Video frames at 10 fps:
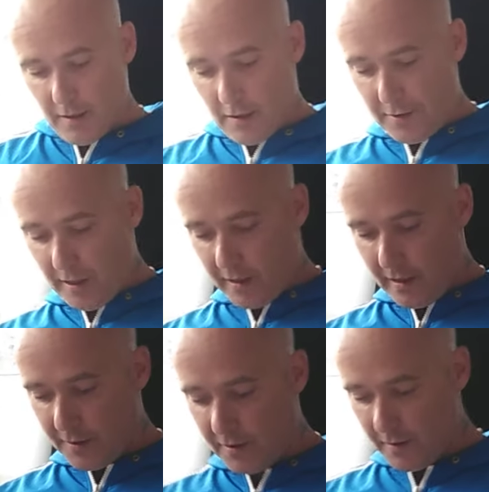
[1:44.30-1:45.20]
The thing
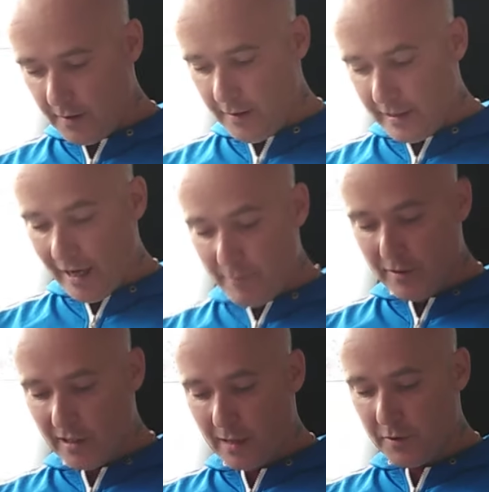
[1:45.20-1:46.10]
is, it gave me
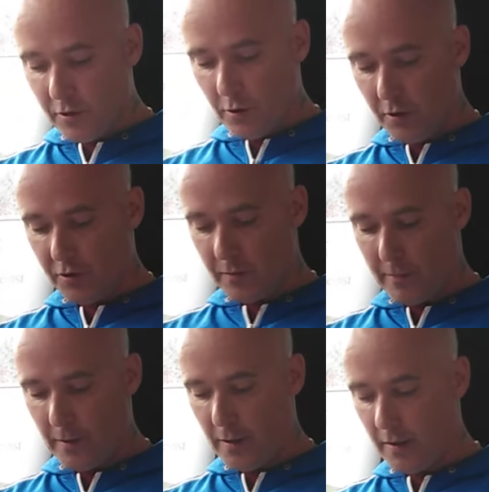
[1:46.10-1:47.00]
time to talk to
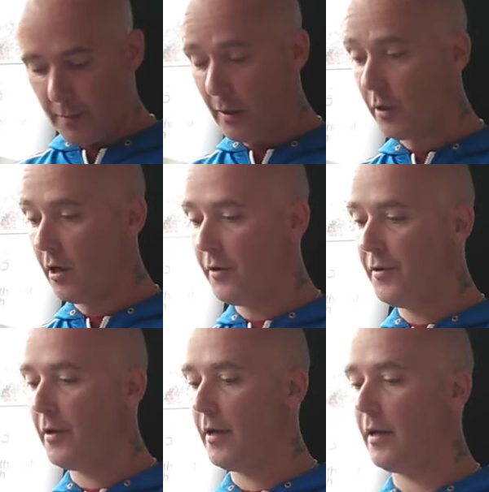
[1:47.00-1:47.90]
Emma about God
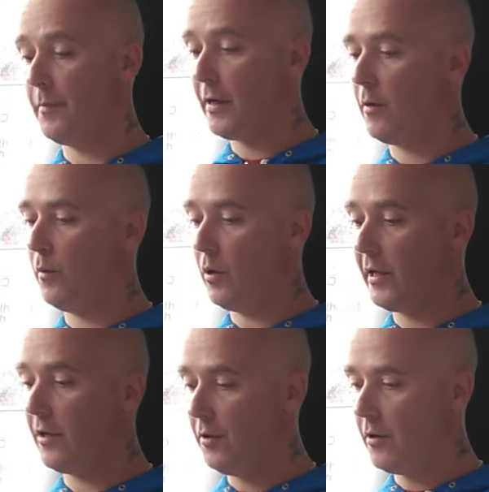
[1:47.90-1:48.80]
and about what
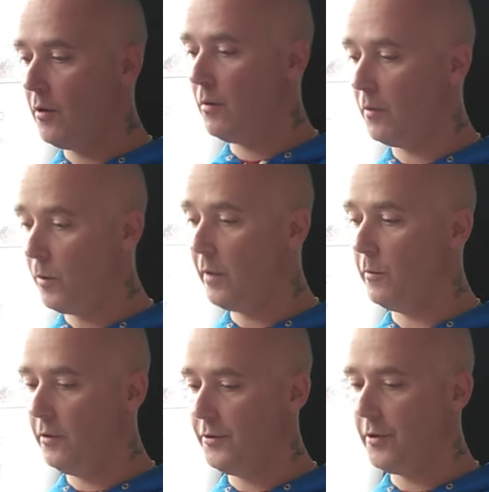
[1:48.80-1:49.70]
he can do and what he
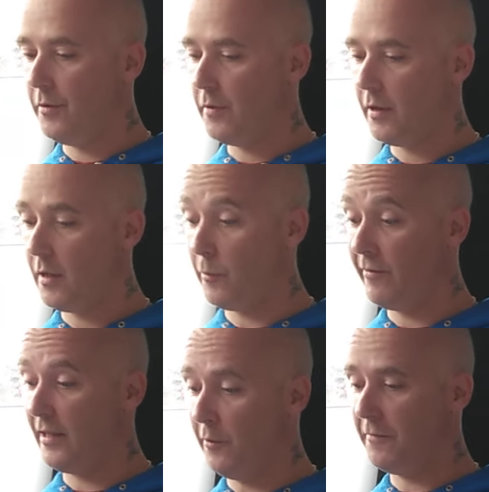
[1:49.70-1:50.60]
will do with a
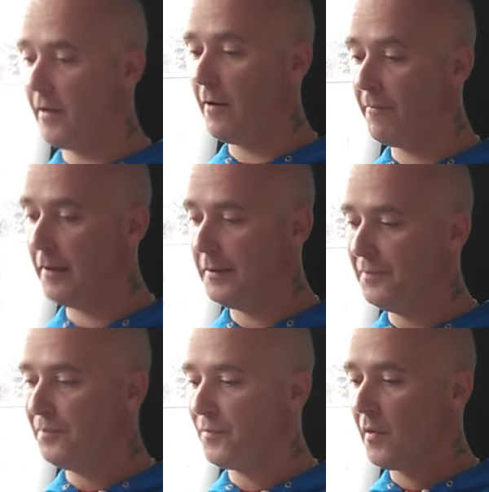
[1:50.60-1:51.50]
little faith,
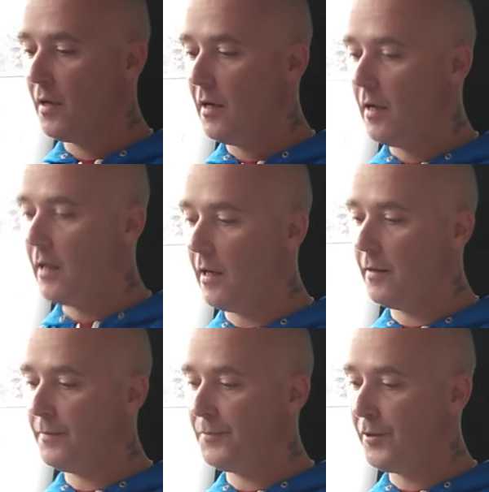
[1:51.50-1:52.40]

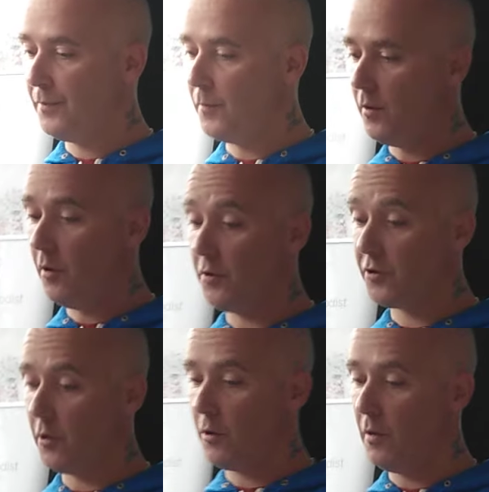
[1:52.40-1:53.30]
and
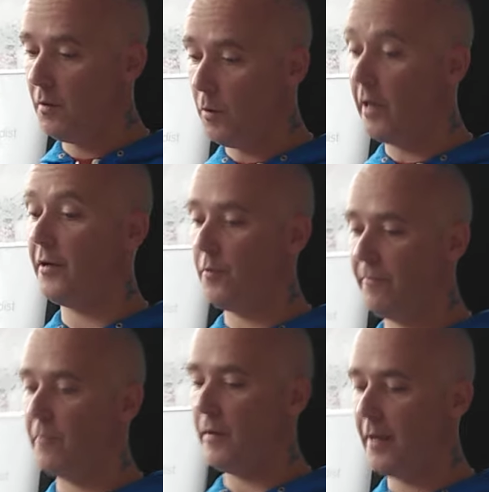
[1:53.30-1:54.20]
also what he'd done
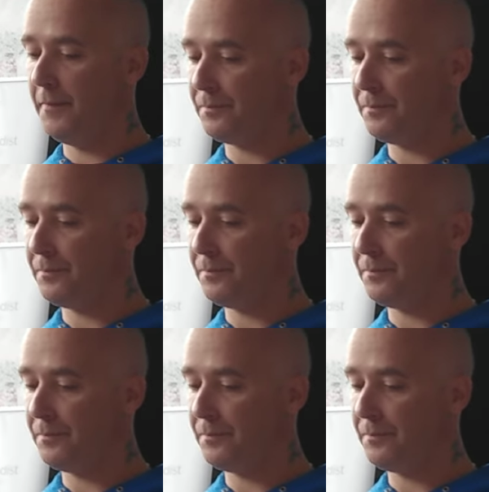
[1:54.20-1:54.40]
for me.